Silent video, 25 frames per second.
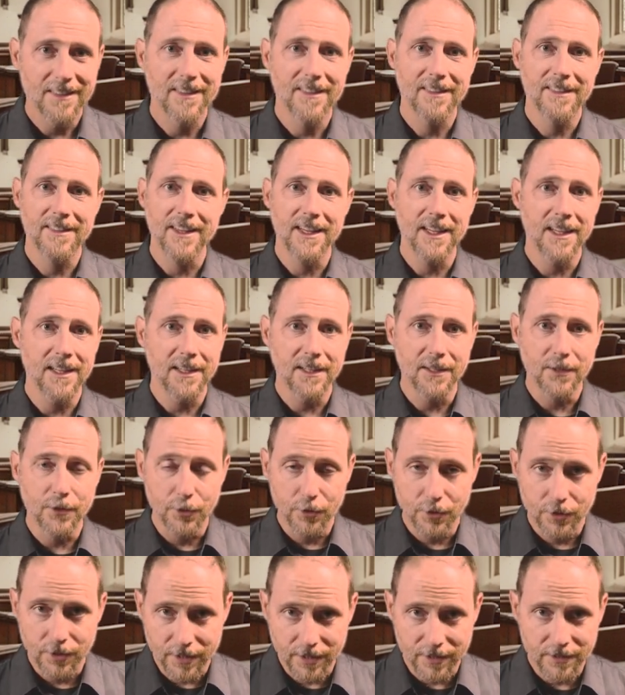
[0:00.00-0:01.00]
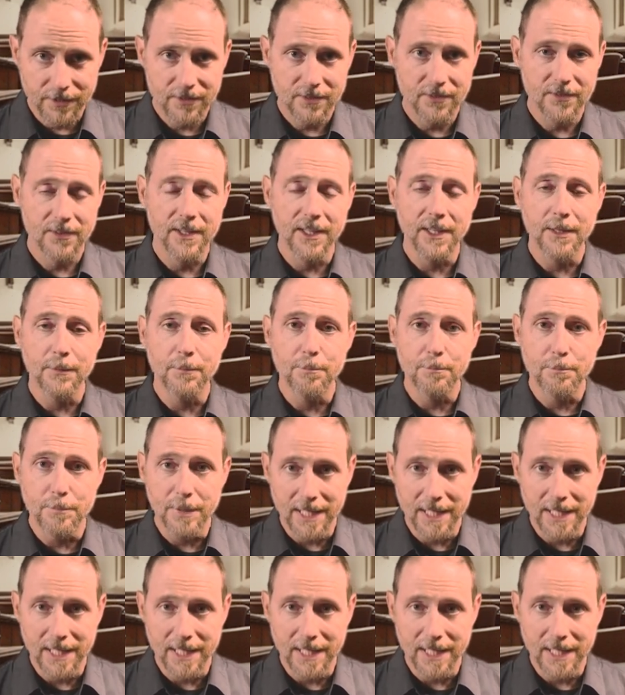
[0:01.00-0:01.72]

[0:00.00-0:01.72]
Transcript: the goodness, the